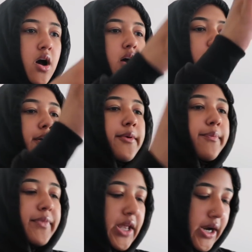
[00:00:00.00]
Um,
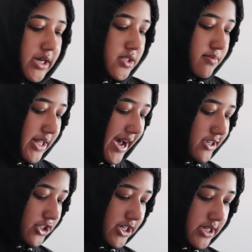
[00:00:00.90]
and I got some
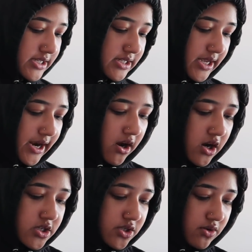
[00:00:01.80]
lashes, and I
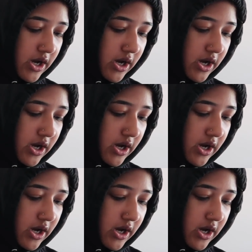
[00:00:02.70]
also